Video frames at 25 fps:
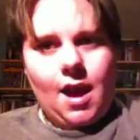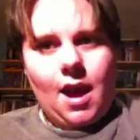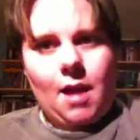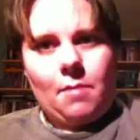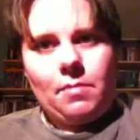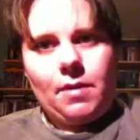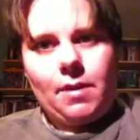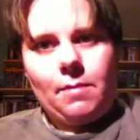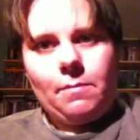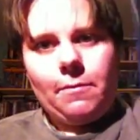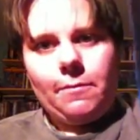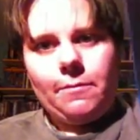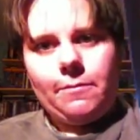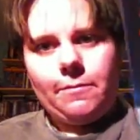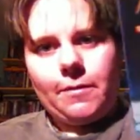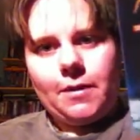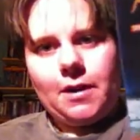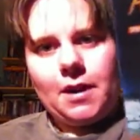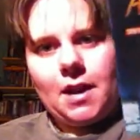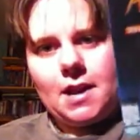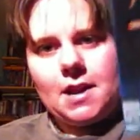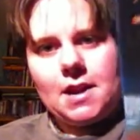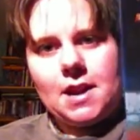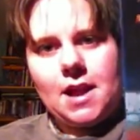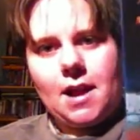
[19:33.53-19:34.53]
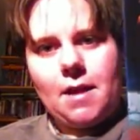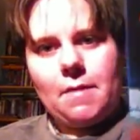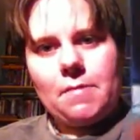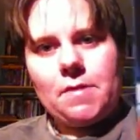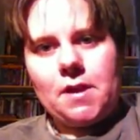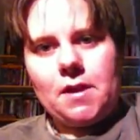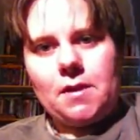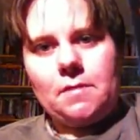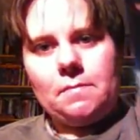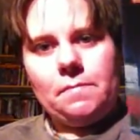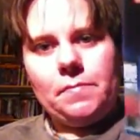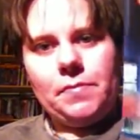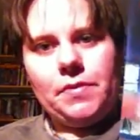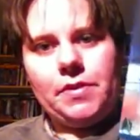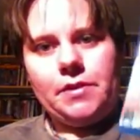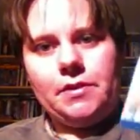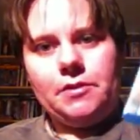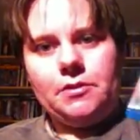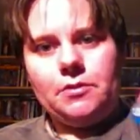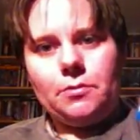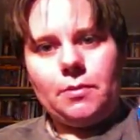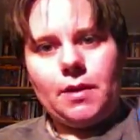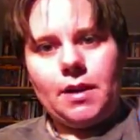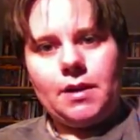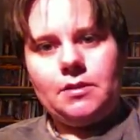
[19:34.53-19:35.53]
and people forget now that the
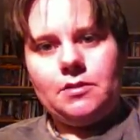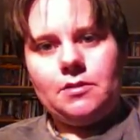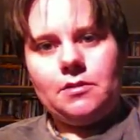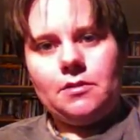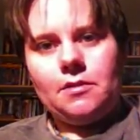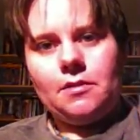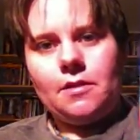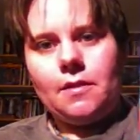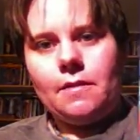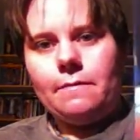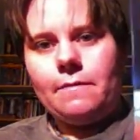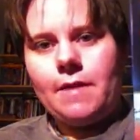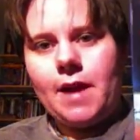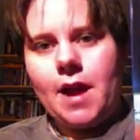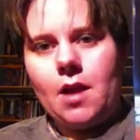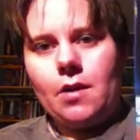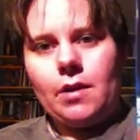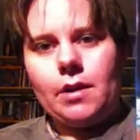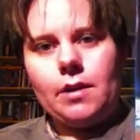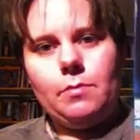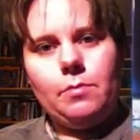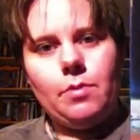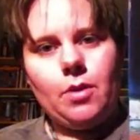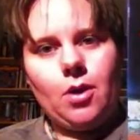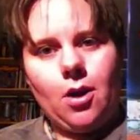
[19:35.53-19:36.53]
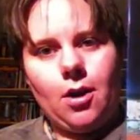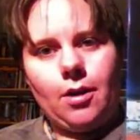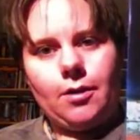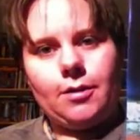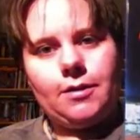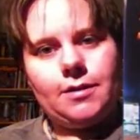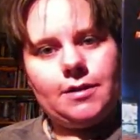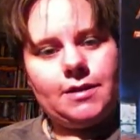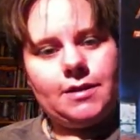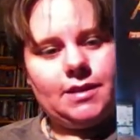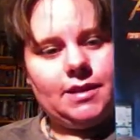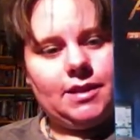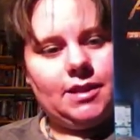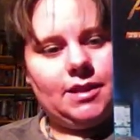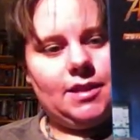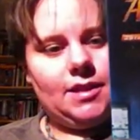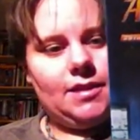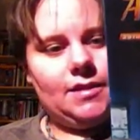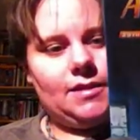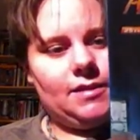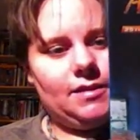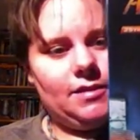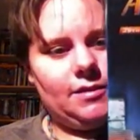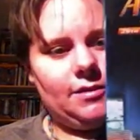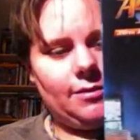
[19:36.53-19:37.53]
director of Harry Potter did
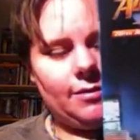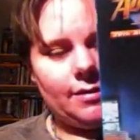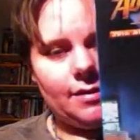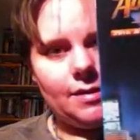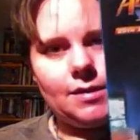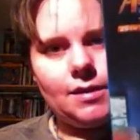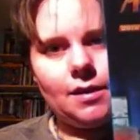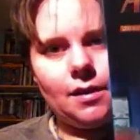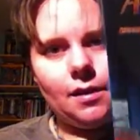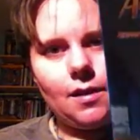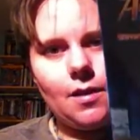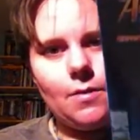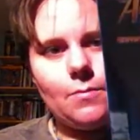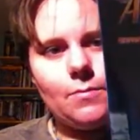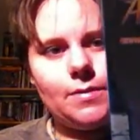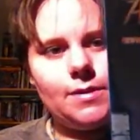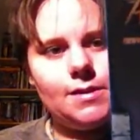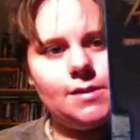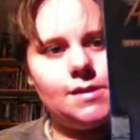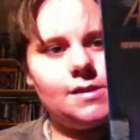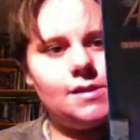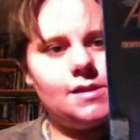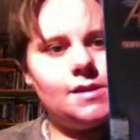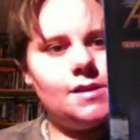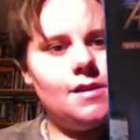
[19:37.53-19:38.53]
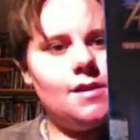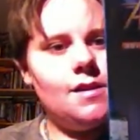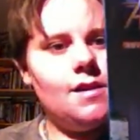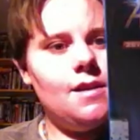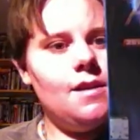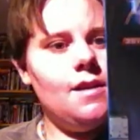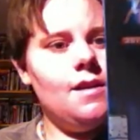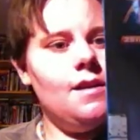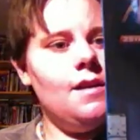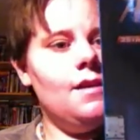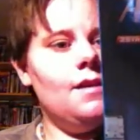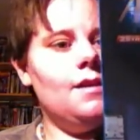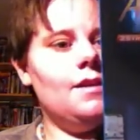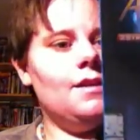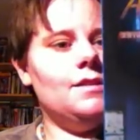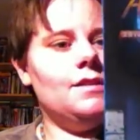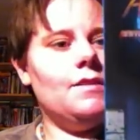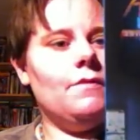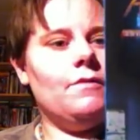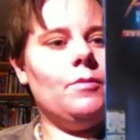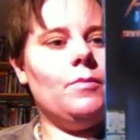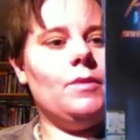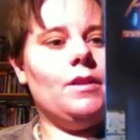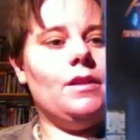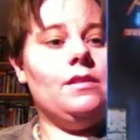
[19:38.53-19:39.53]
this, Chris Columbus, because
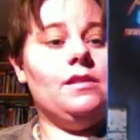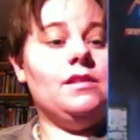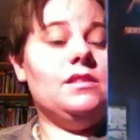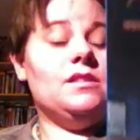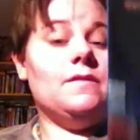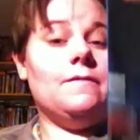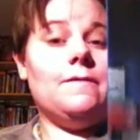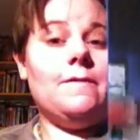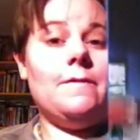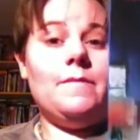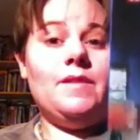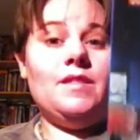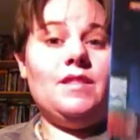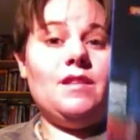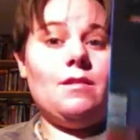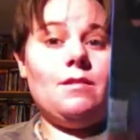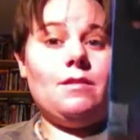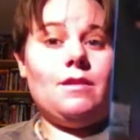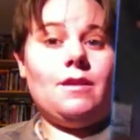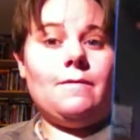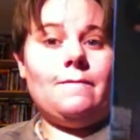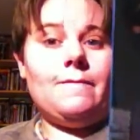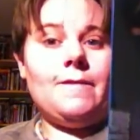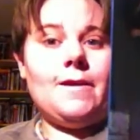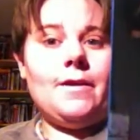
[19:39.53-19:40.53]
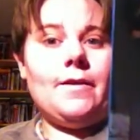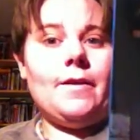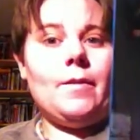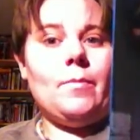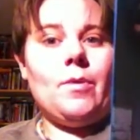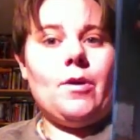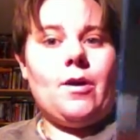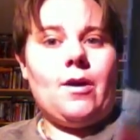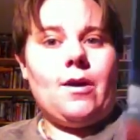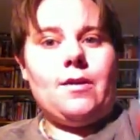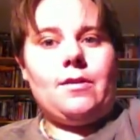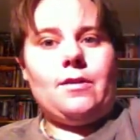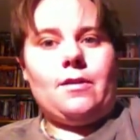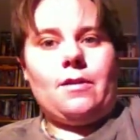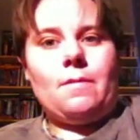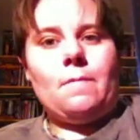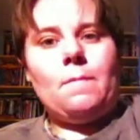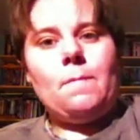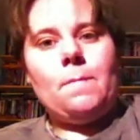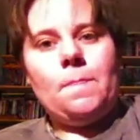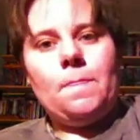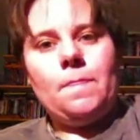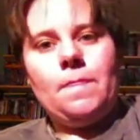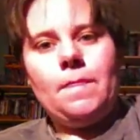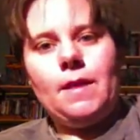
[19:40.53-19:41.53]
everybody thinks of him and they think of Harry Potter,
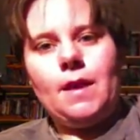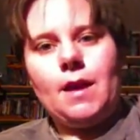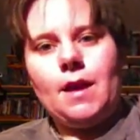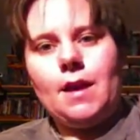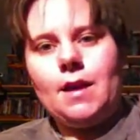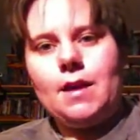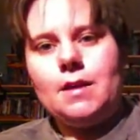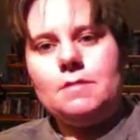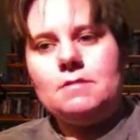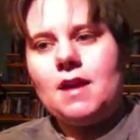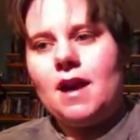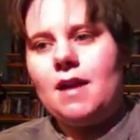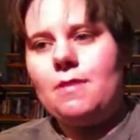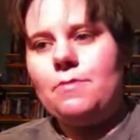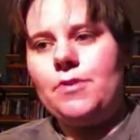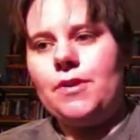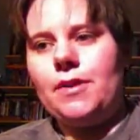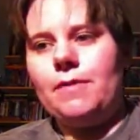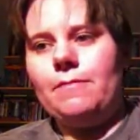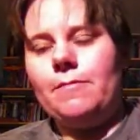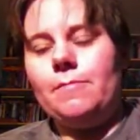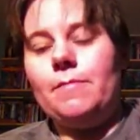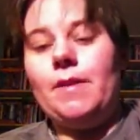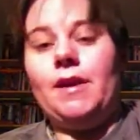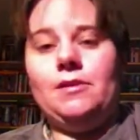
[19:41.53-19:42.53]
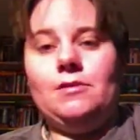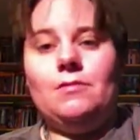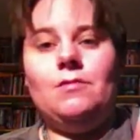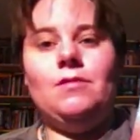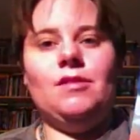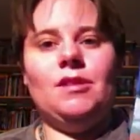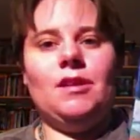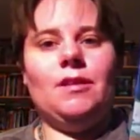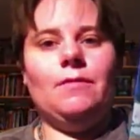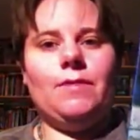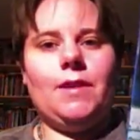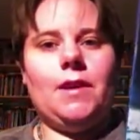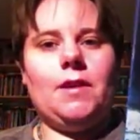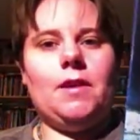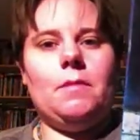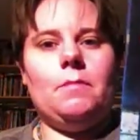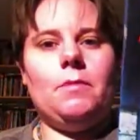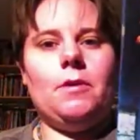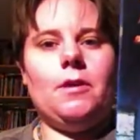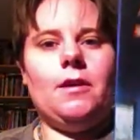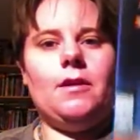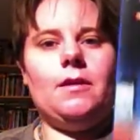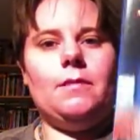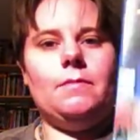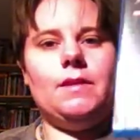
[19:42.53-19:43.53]
and I think of him, I do think of Harry
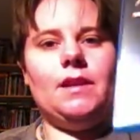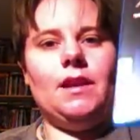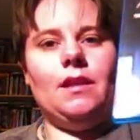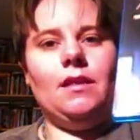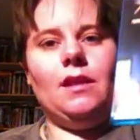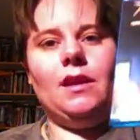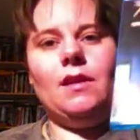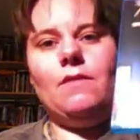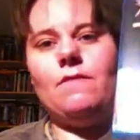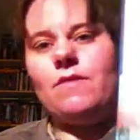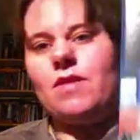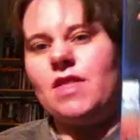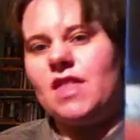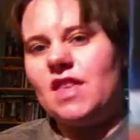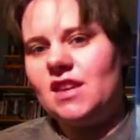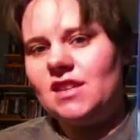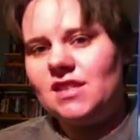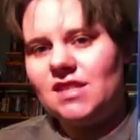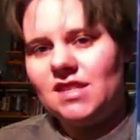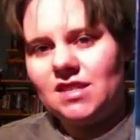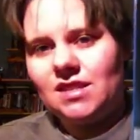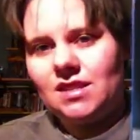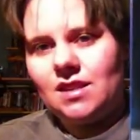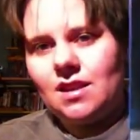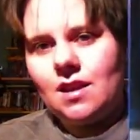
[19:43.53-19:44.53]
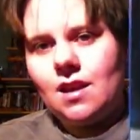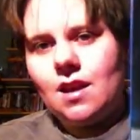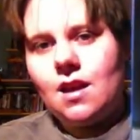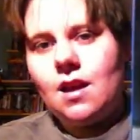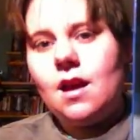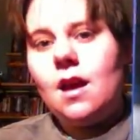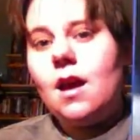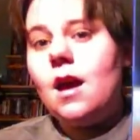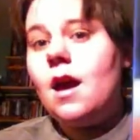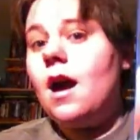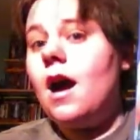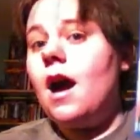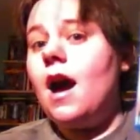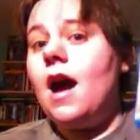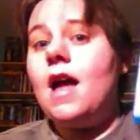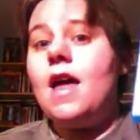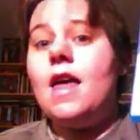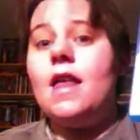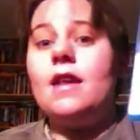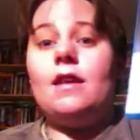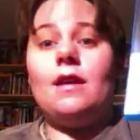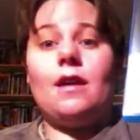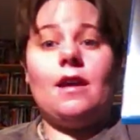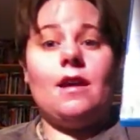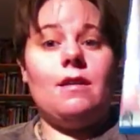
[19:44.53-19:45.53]
Potter, but I think of this,
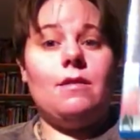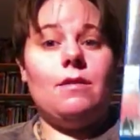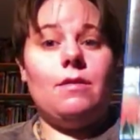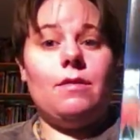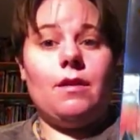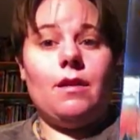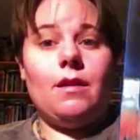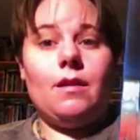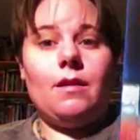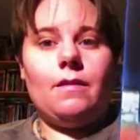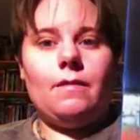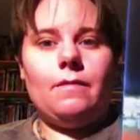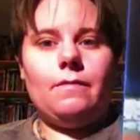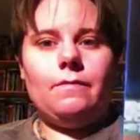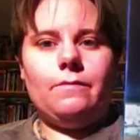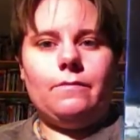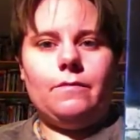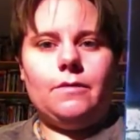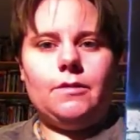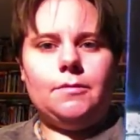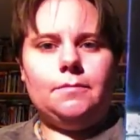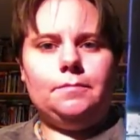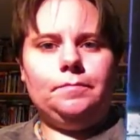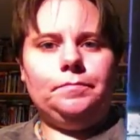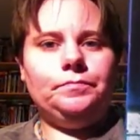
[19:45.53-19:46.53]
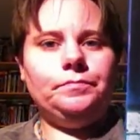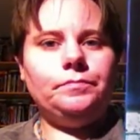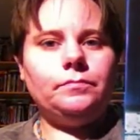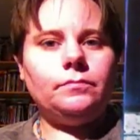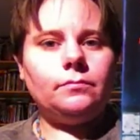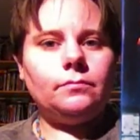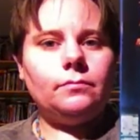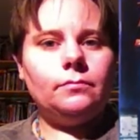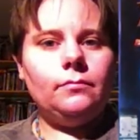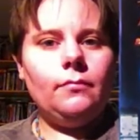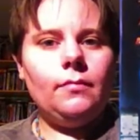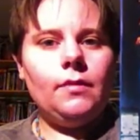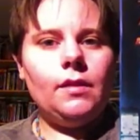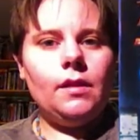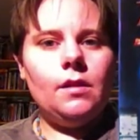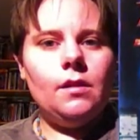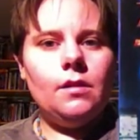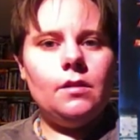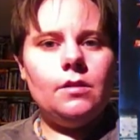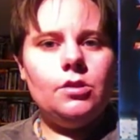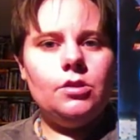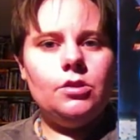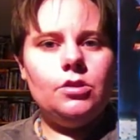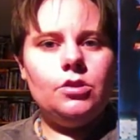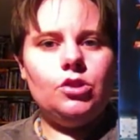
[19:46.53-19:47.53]
and I think of
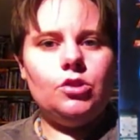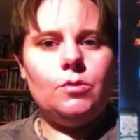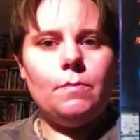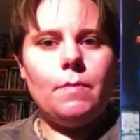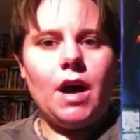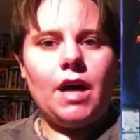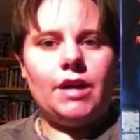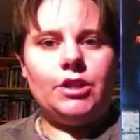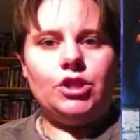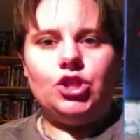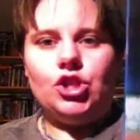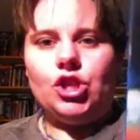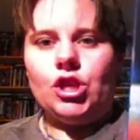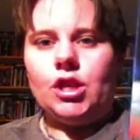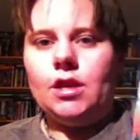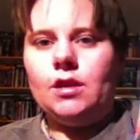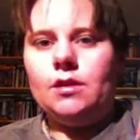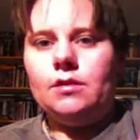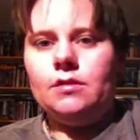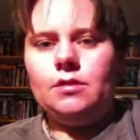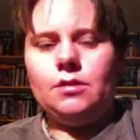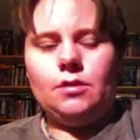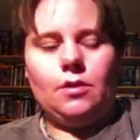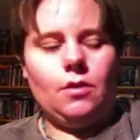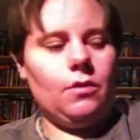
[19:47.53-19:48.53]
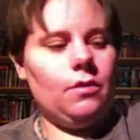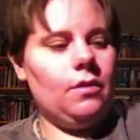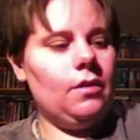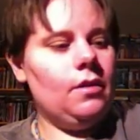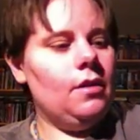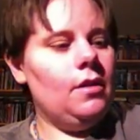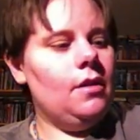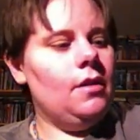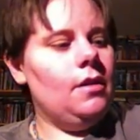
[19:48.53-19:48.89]
Jumanji. So,